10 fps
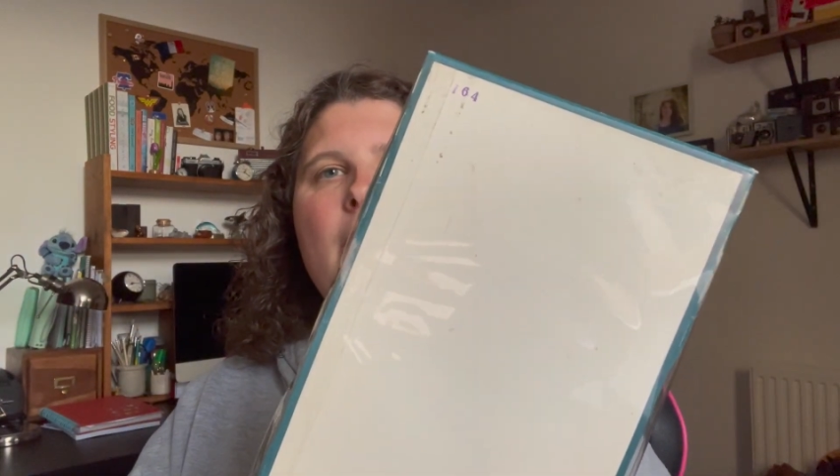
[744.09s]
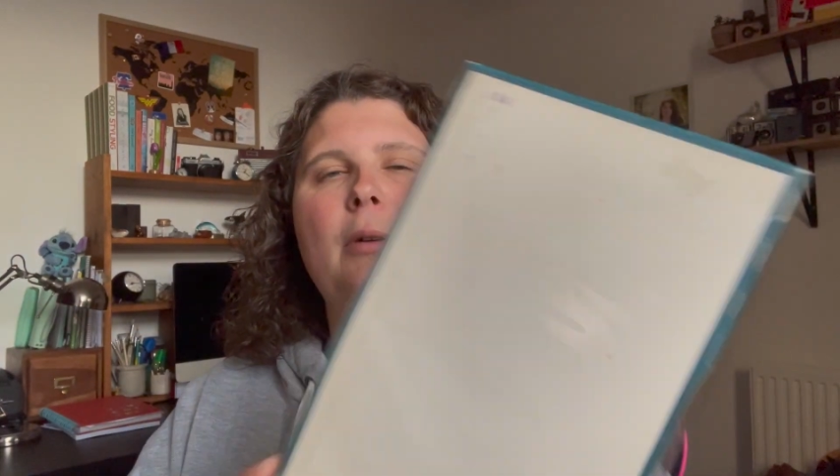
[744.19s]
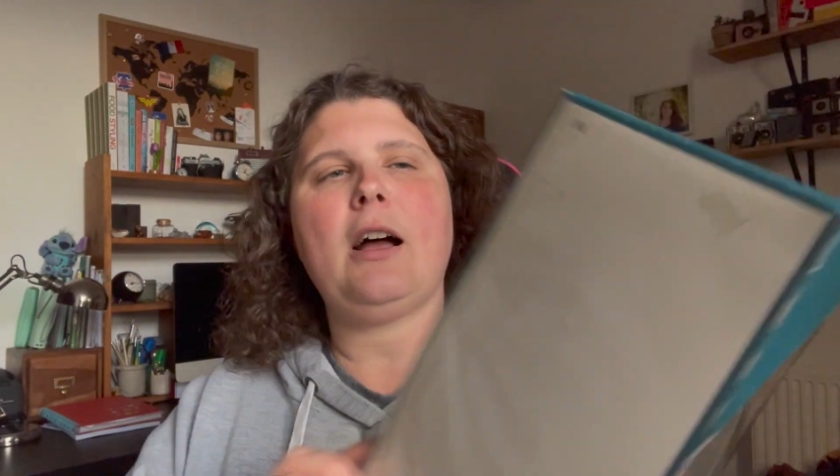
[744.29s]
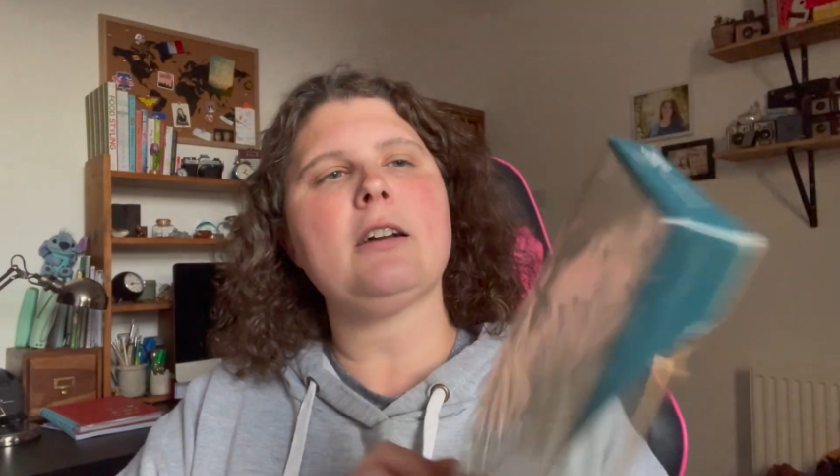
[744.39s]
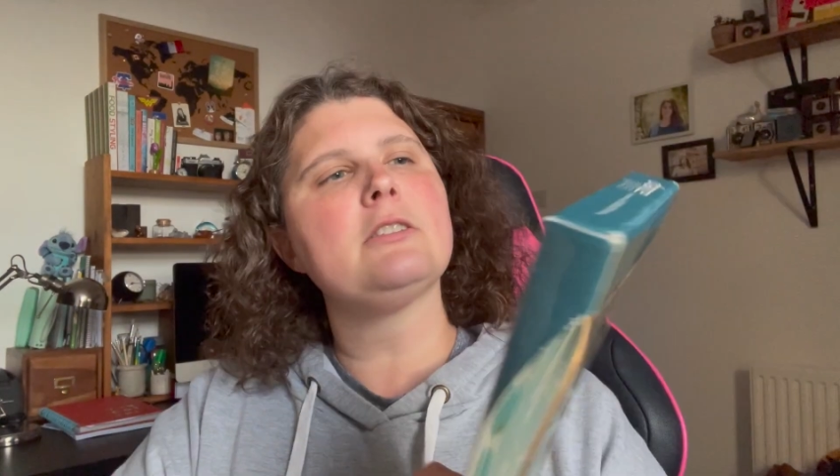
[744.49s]

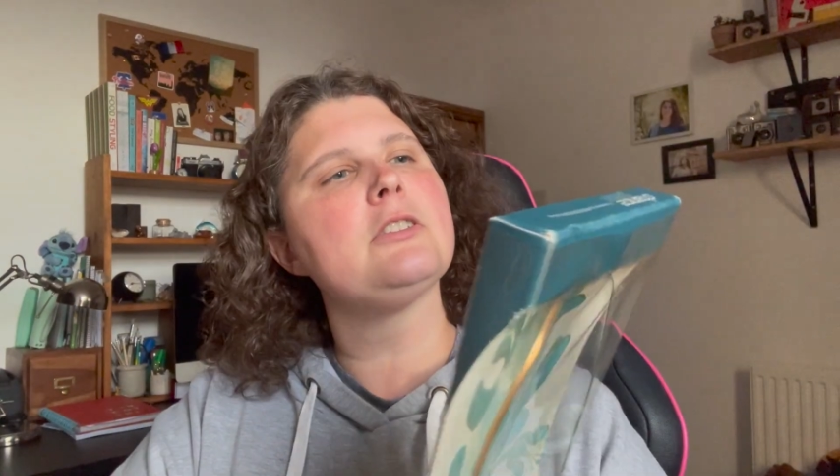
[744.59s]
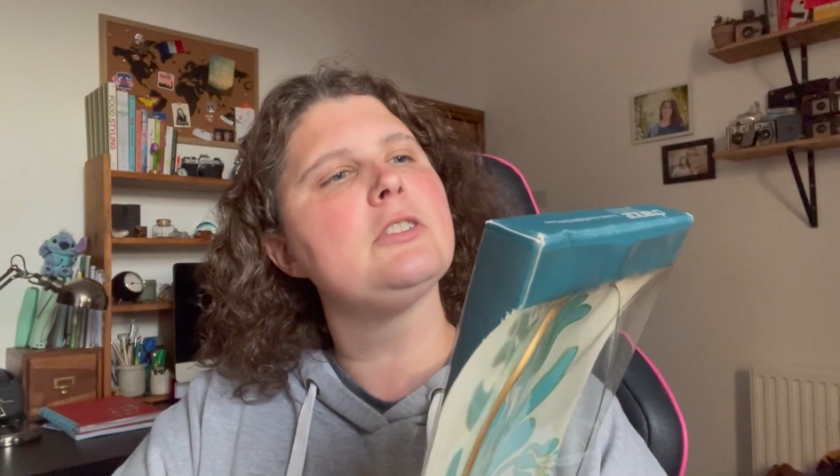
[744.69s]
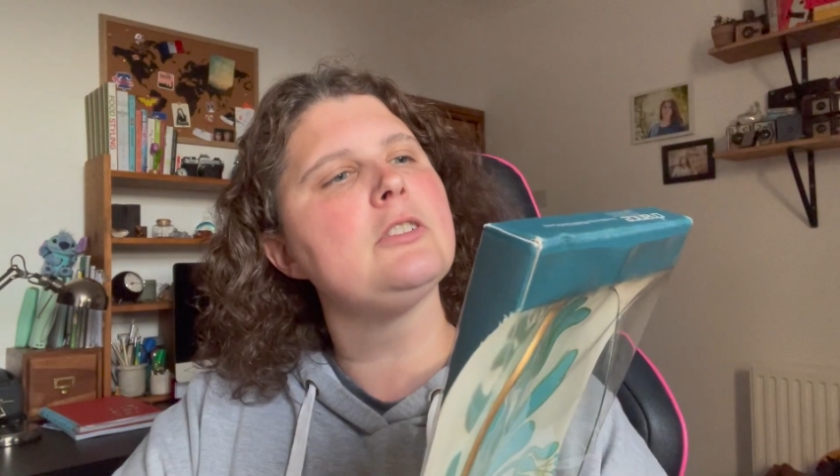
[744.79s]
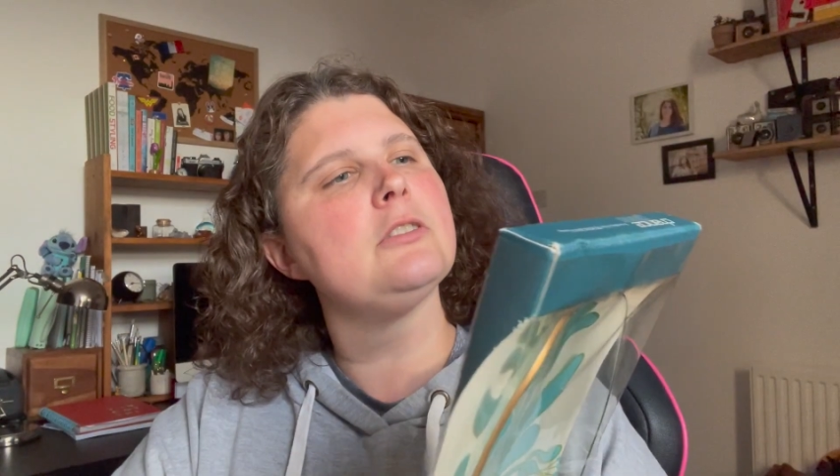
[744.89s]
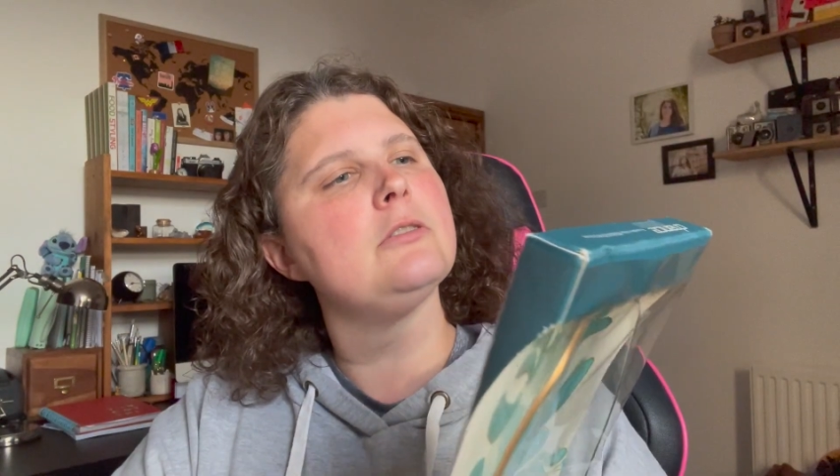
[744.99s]

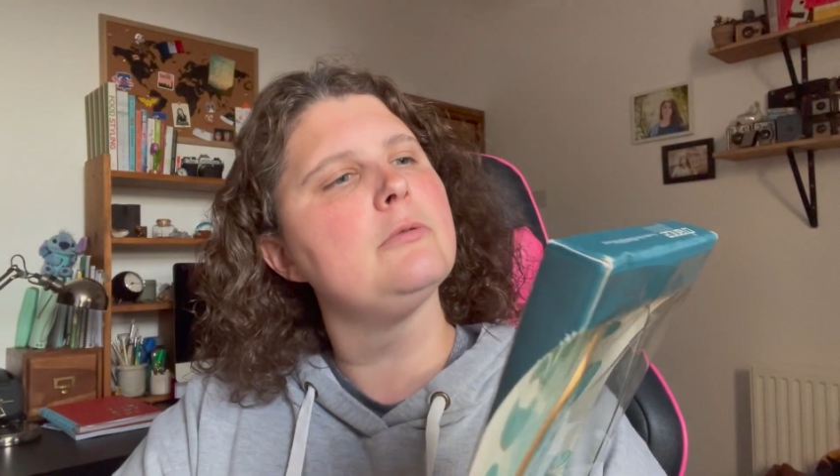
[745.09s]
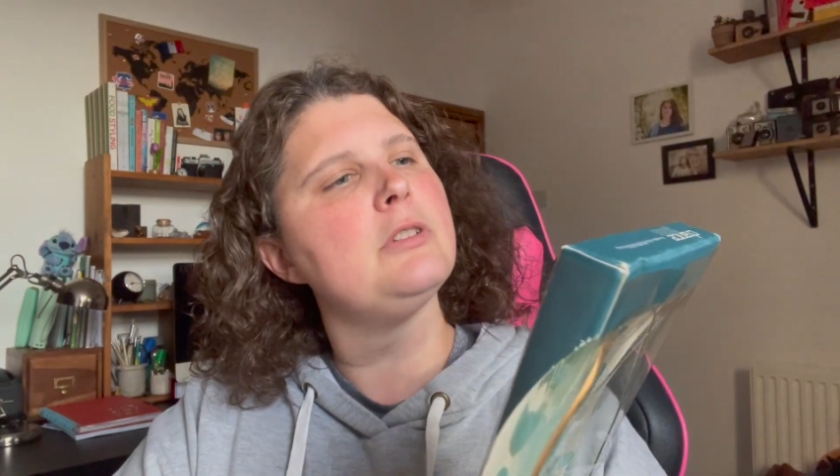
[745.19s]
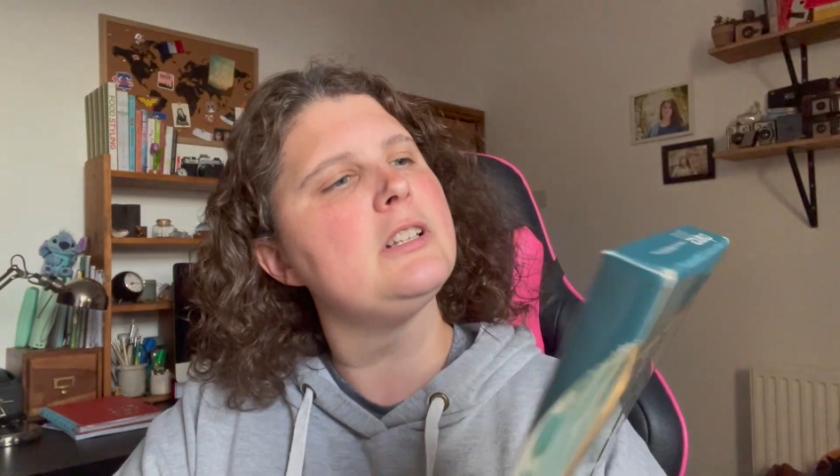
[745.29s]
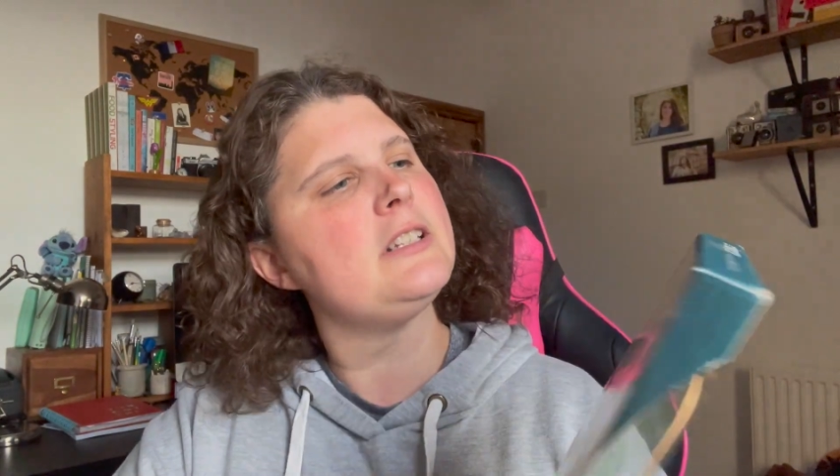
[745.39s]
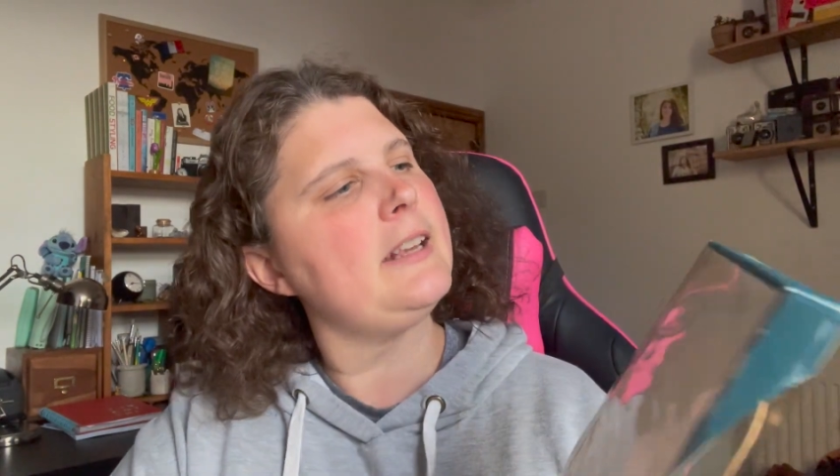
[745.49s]
box with
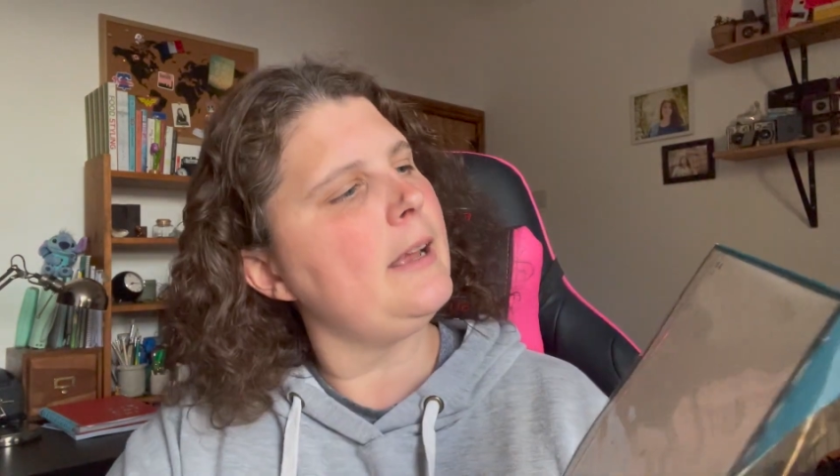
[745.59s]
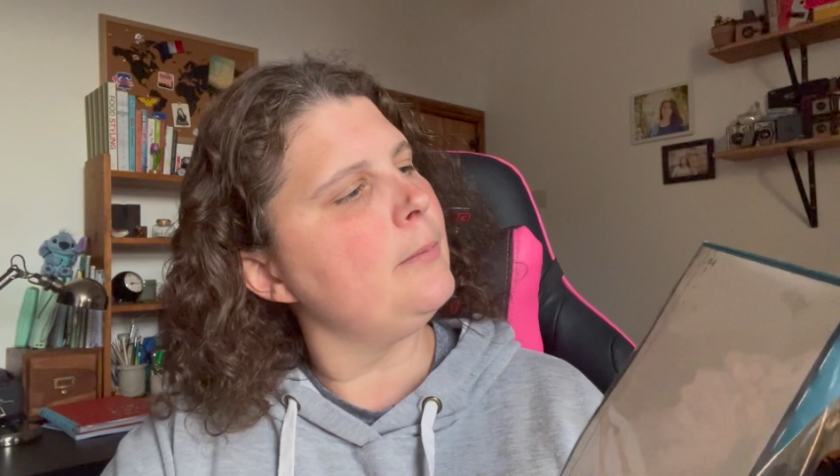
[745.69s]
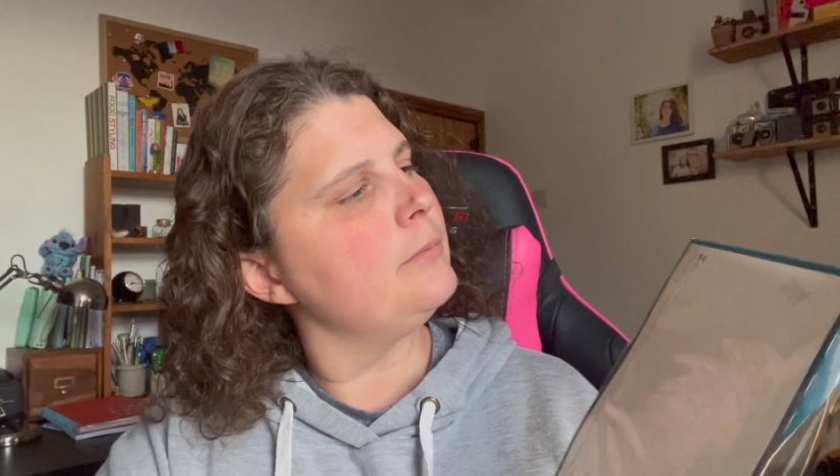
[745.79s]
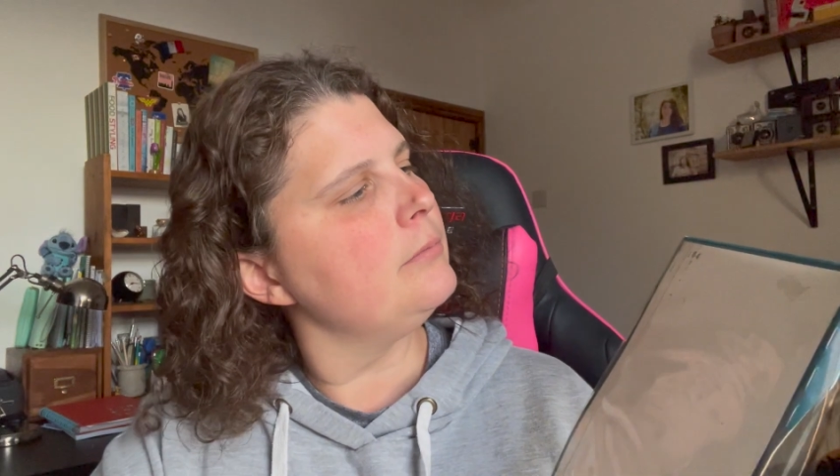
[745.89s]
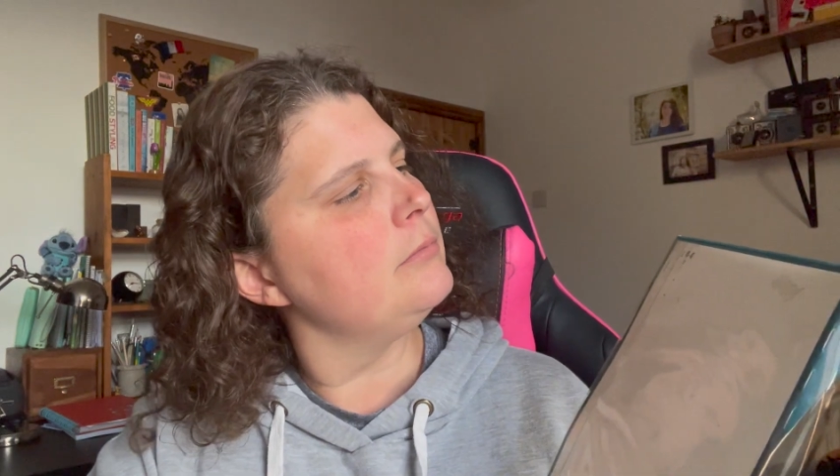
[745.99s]
a stamp,